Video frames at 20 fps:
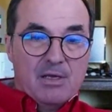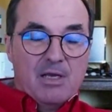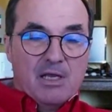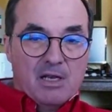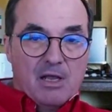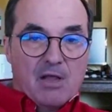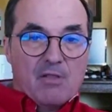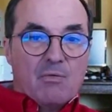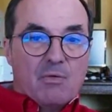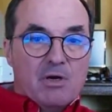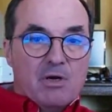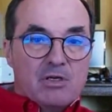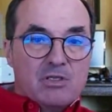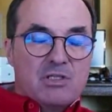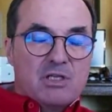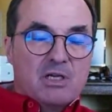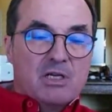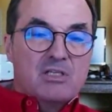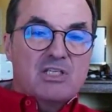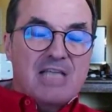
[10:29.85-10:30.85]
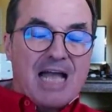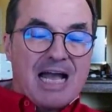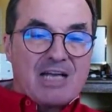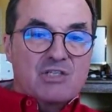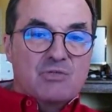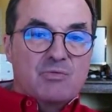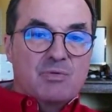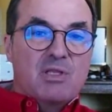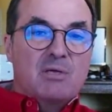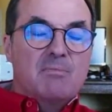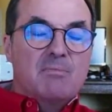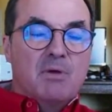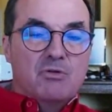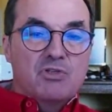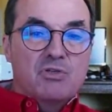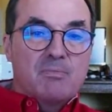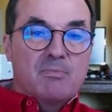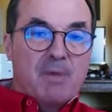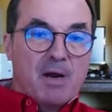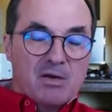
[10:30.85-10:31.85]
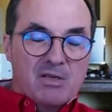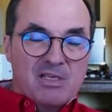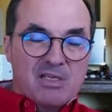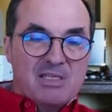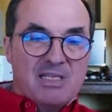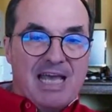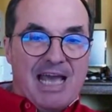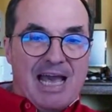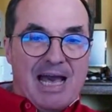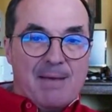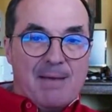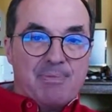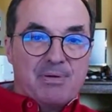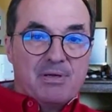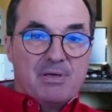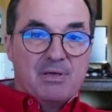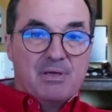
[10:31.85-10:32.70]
In other words, the stocks with the most market cap